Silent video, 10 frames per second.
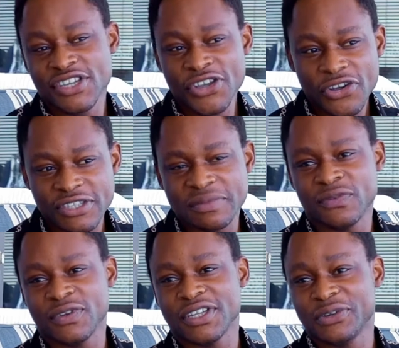years
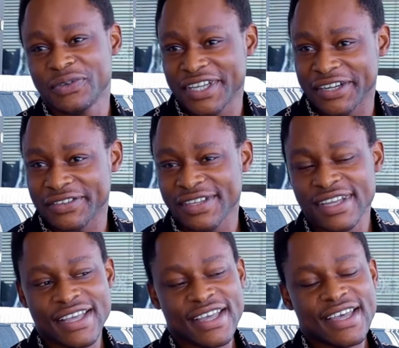before the lockdown.
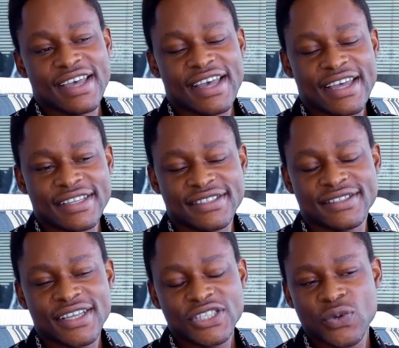And
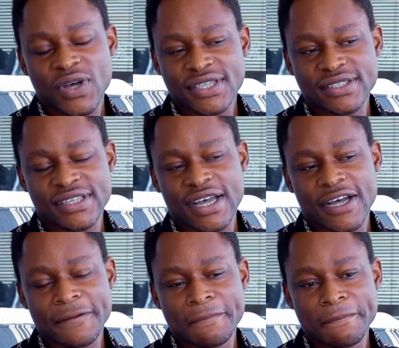that was
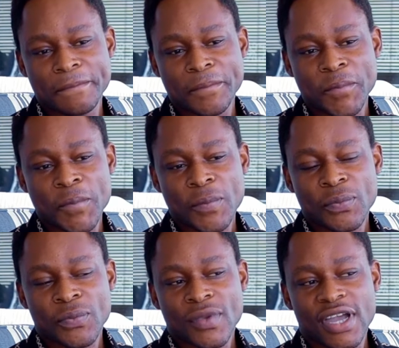
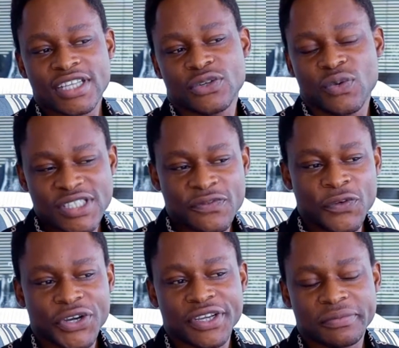at quite a
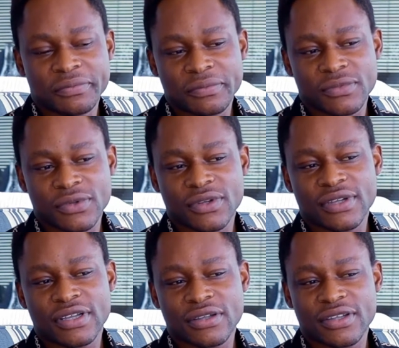very
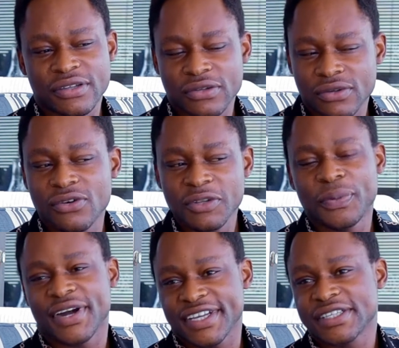good
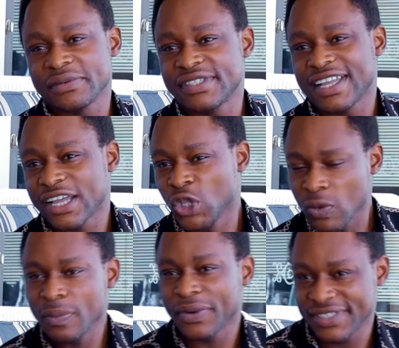price, I would say, like a
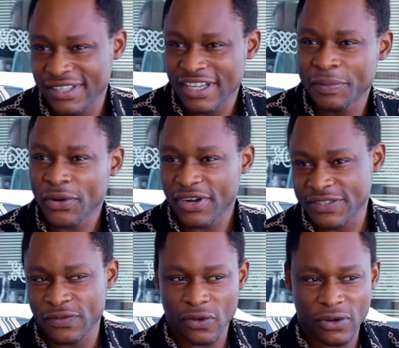normal price, standard
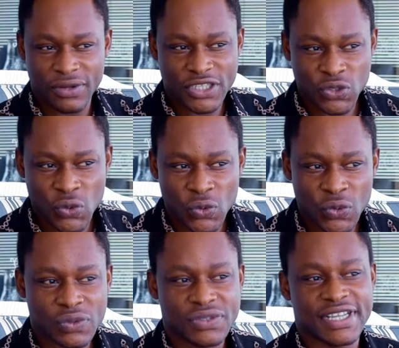price for all the
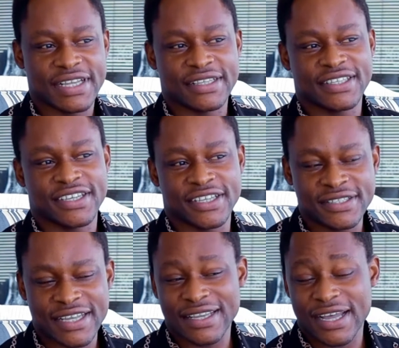schools and
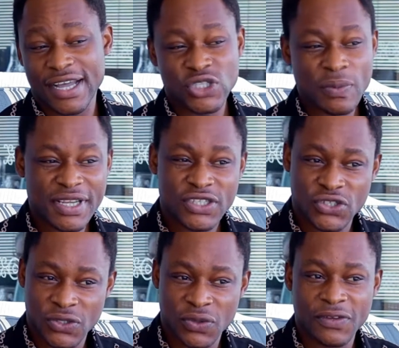kids. And I had so many
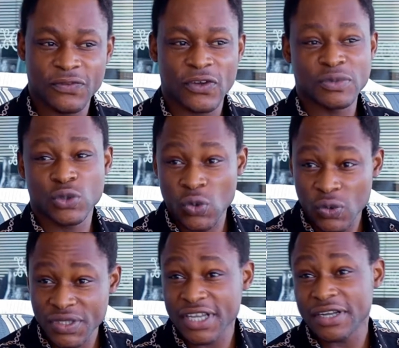children from
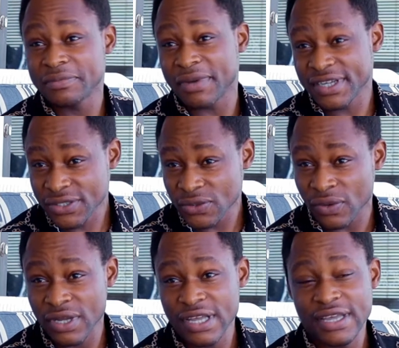schools around Belito,